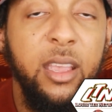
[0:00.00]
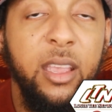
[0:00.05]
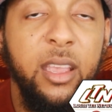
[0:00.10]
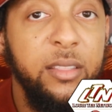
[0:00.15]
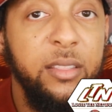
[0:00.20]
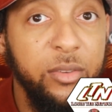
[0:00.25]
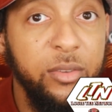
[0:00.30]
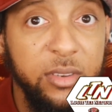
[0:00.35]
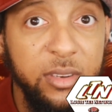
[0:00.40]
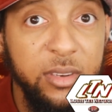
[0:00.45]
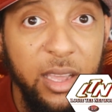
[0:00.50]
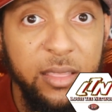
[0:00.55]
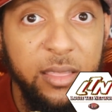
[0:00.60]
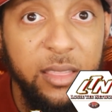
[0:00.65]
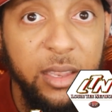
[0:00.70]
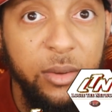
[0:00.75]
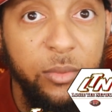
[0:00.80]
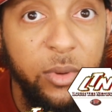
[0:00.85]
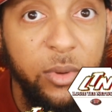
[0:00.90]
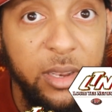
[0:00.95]
There's
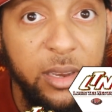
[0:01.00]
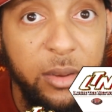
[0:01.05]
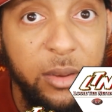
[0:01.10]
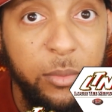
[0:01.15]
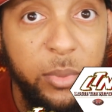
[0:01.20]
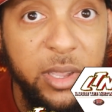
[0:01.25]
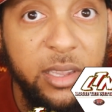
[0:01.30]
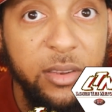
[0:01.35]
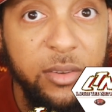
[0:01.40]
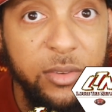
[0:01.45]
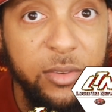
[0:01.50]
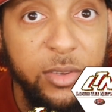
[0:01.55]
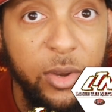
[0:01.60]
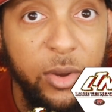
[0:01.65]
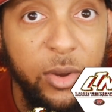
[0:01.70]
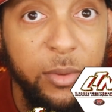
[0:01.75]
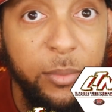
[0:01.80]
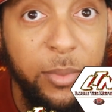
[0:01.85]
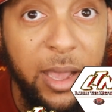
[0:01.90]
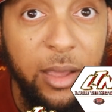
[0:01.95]
nothing really to be
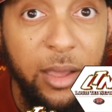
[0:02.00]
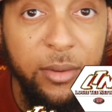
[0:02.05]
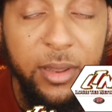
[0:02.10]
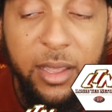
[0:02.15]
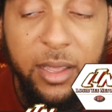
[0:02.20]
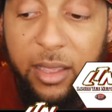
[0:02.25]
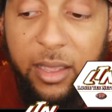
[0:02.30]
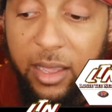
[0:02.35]
concerned about.